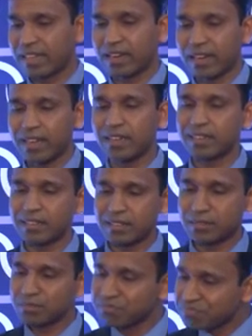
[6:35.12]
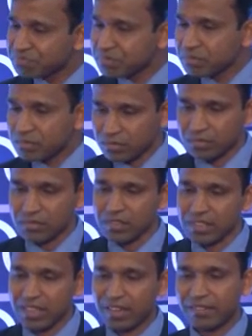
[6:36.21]
there are
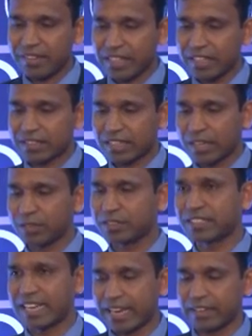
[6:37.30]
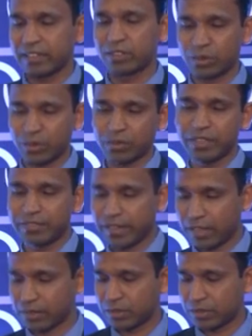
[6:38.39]
various kind of standards. So we
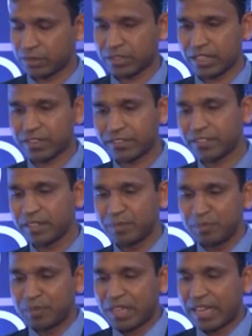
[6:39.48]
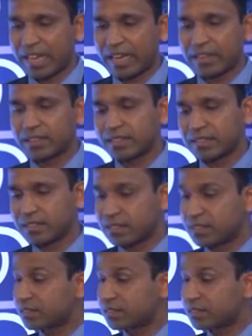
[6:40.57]
followed those stuff. And this